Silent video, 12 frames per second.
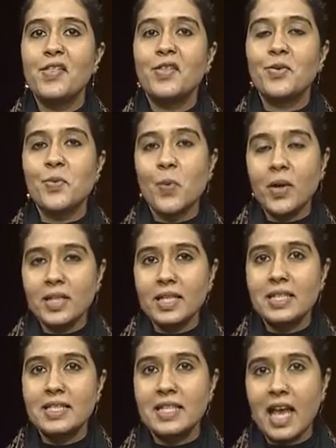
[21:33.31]
that what
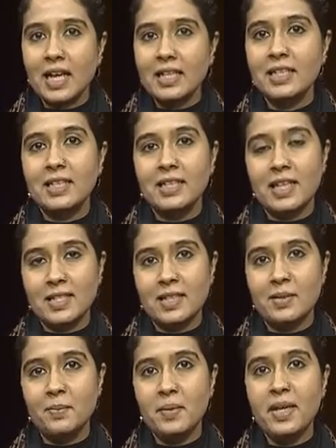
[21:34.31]
exactly does
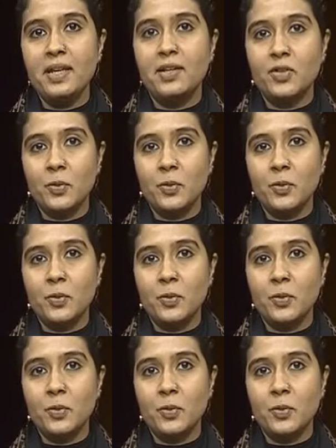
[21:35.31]
it mean